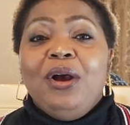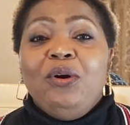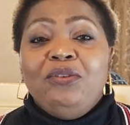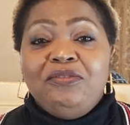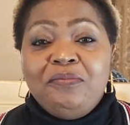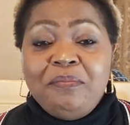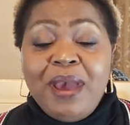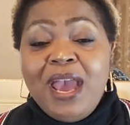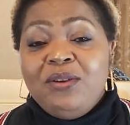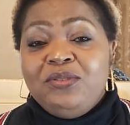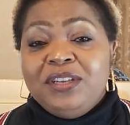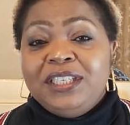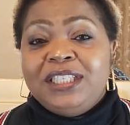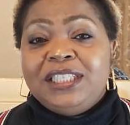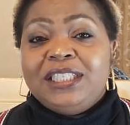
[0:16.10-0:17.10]
of
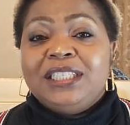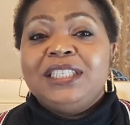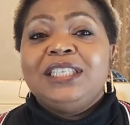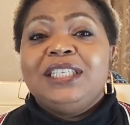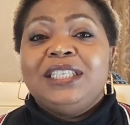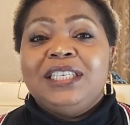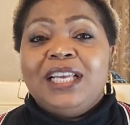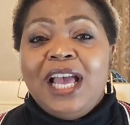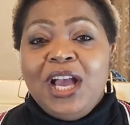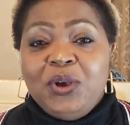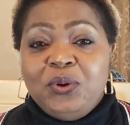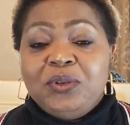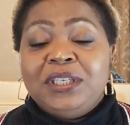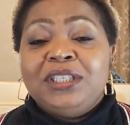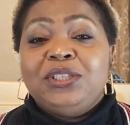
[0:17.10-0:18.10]
marriage
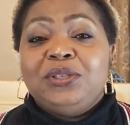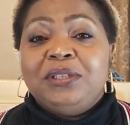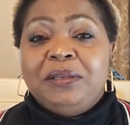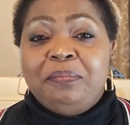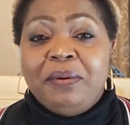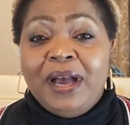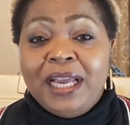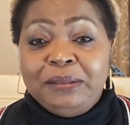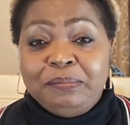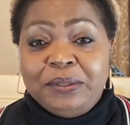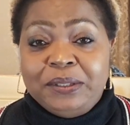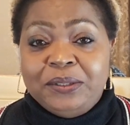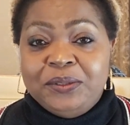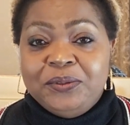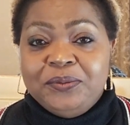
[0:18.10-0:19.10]
according to the
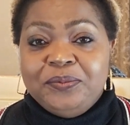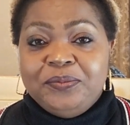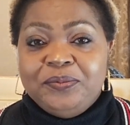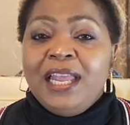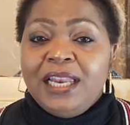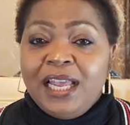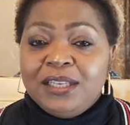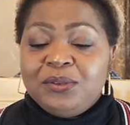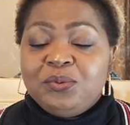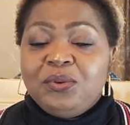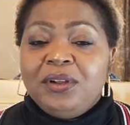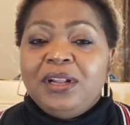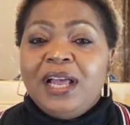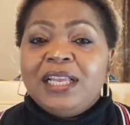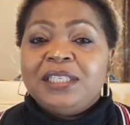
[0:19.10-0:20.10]
Bible and as
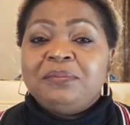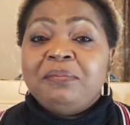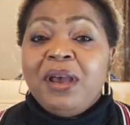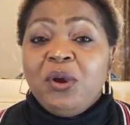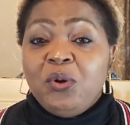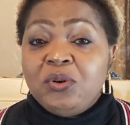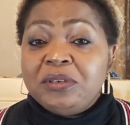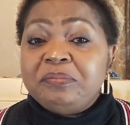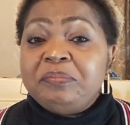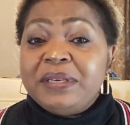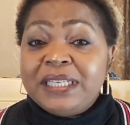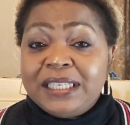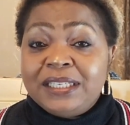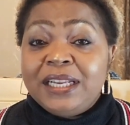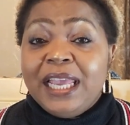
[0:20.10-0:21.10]
well as my own
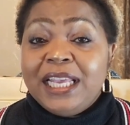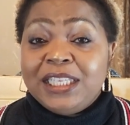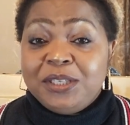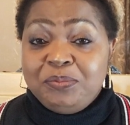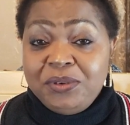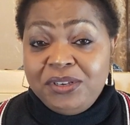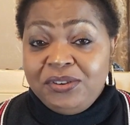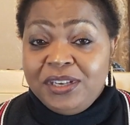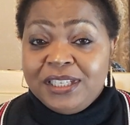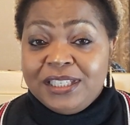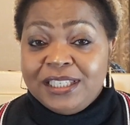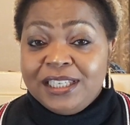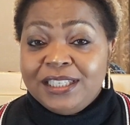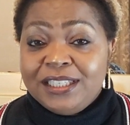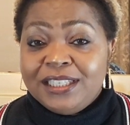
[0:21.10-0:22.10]
personal
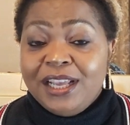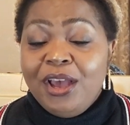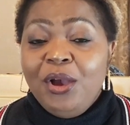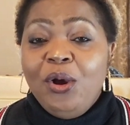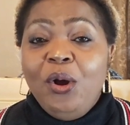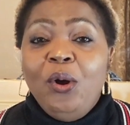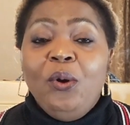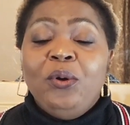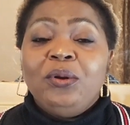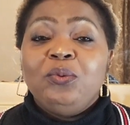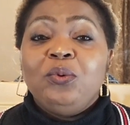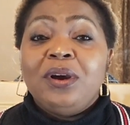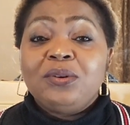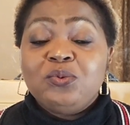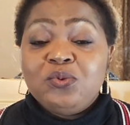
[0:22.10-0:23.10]
experiences on
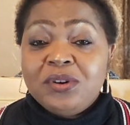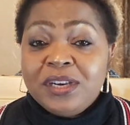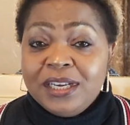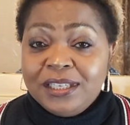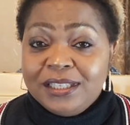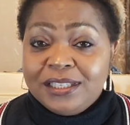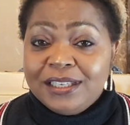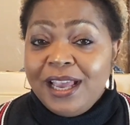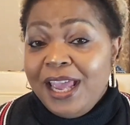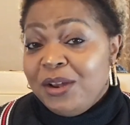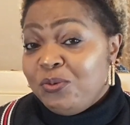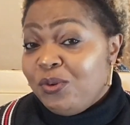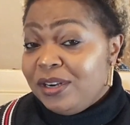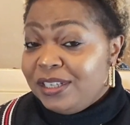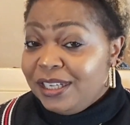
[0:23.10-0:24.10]
what works
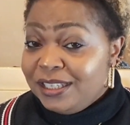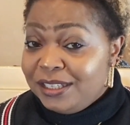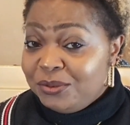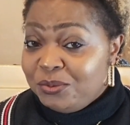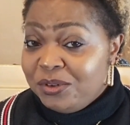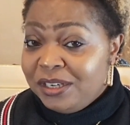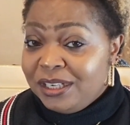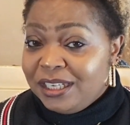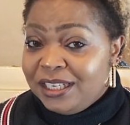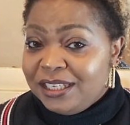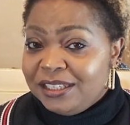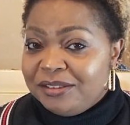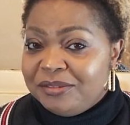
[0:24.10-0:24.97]
and what doesn't work.